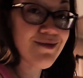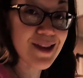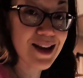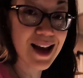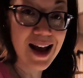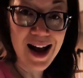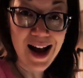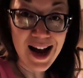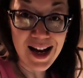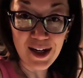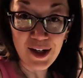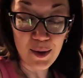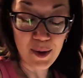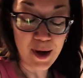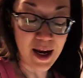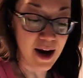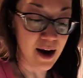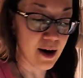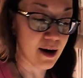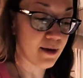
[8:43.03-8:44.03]
I don't
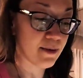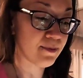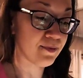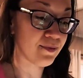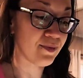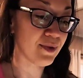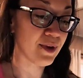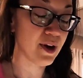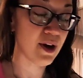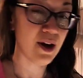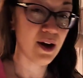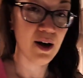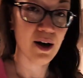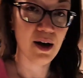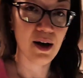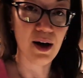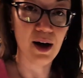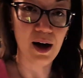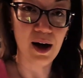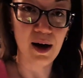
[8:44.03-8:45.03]
care.
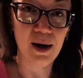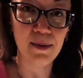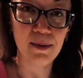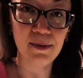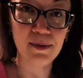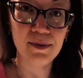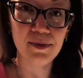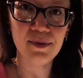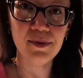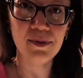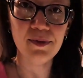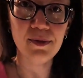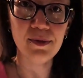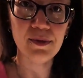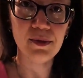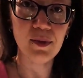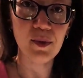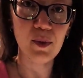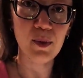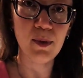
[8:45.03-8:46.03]
I'm
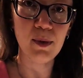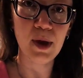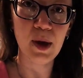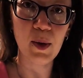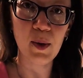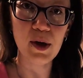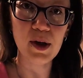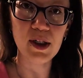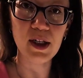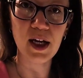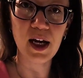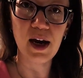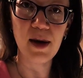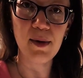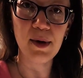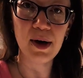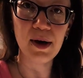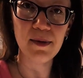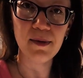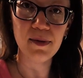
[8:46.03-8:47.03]
like, where's the camera?
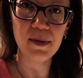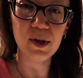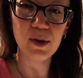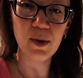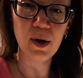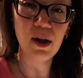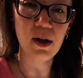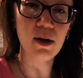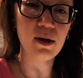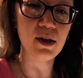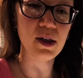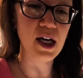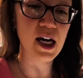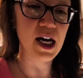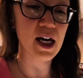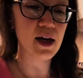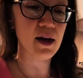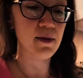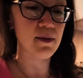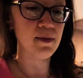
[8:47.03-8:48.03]
That's what it looks like.
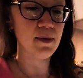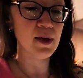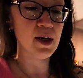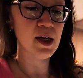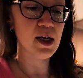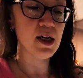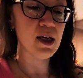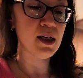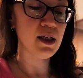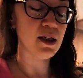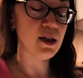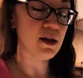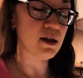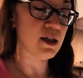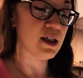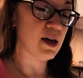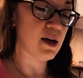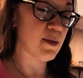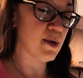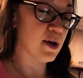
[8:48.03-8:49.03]
Still
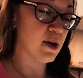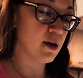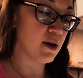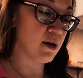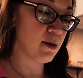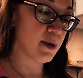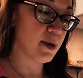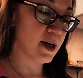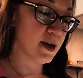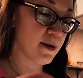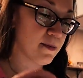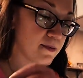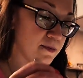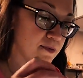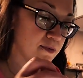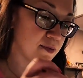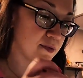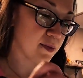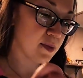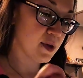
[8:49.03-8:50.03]
steaming a little bit.
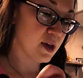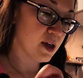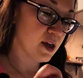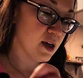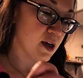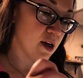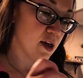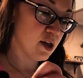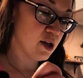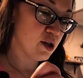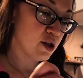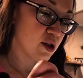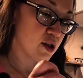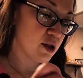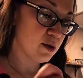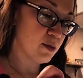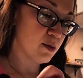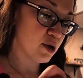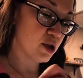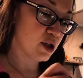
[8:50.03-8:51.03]
Just
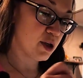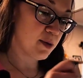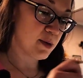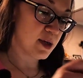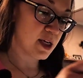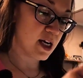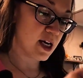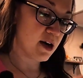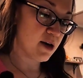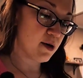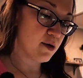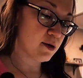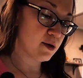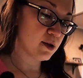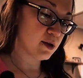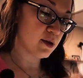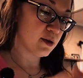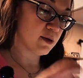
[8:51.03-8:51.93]
mushy potatoes.